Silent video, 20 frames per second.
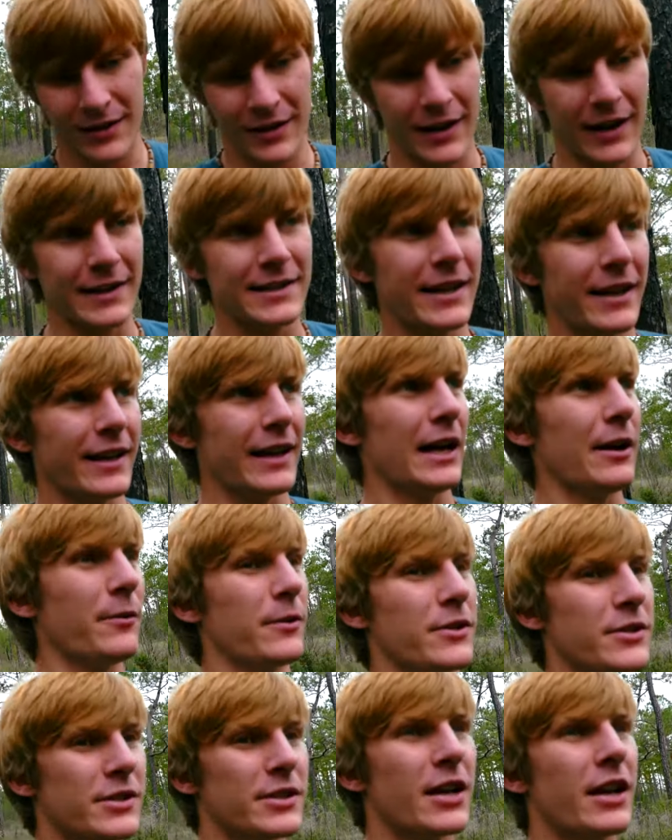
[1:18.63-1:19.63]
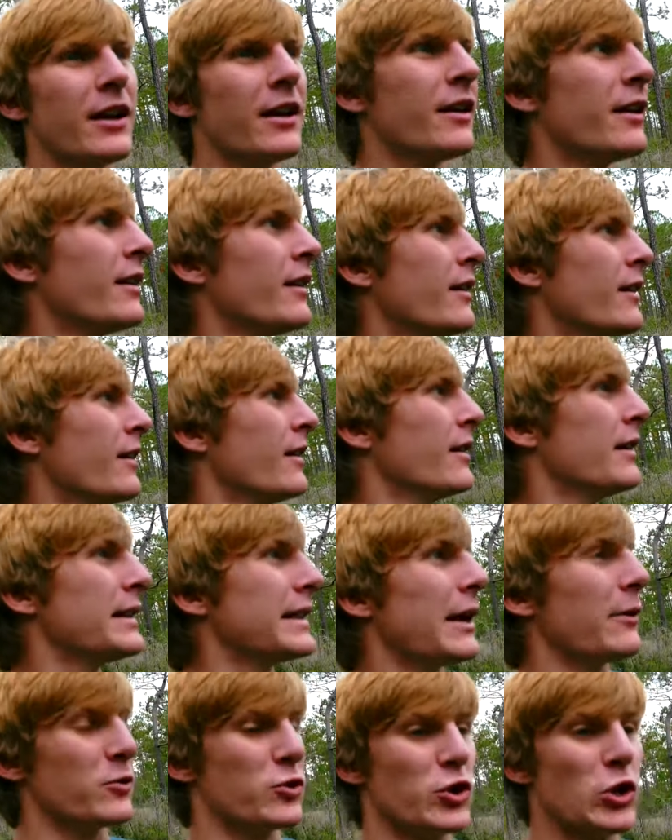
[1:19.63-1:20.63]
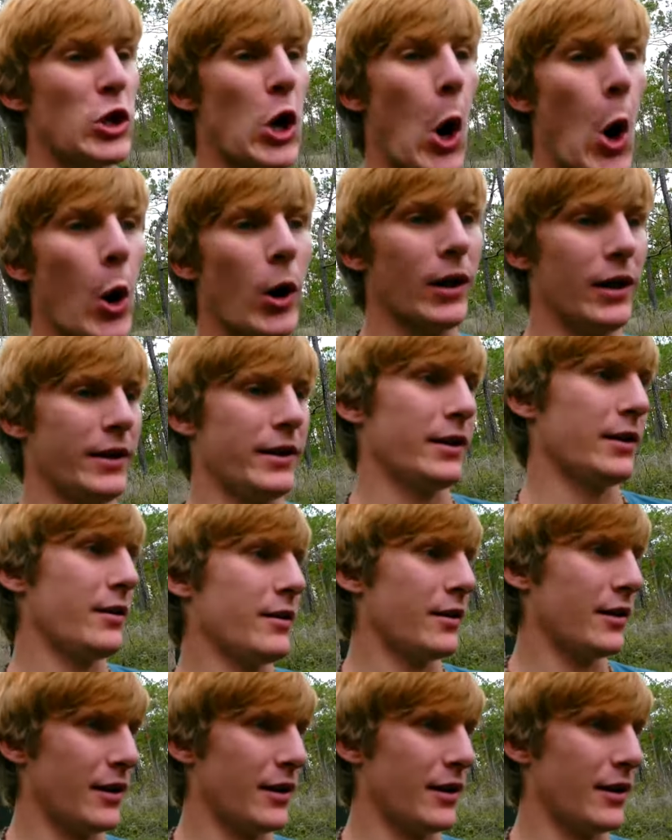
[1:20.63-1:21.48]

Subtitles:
I tell you, that was gnarly.